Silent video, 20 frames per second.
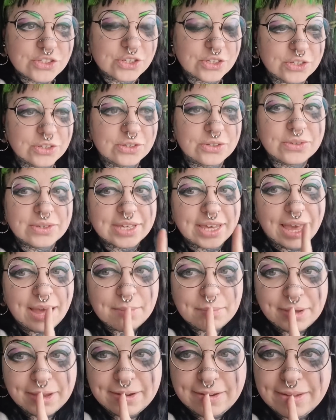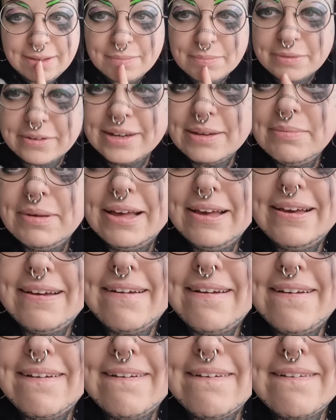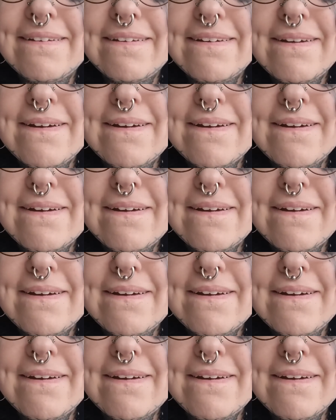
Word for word: to get my lip pierced.